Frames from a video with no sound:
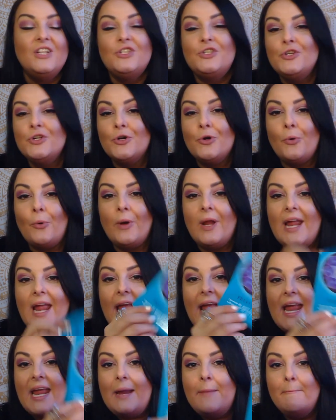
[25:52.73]
to
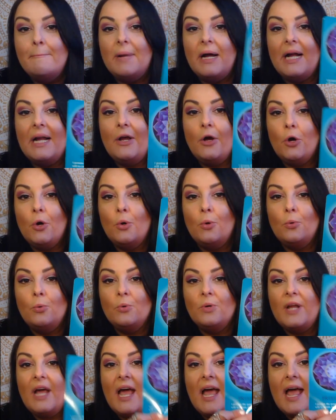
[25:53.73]
create my
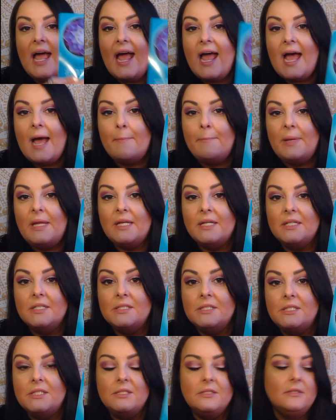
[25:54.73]
own
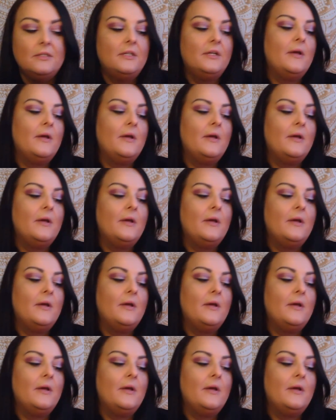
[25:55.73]
happiness.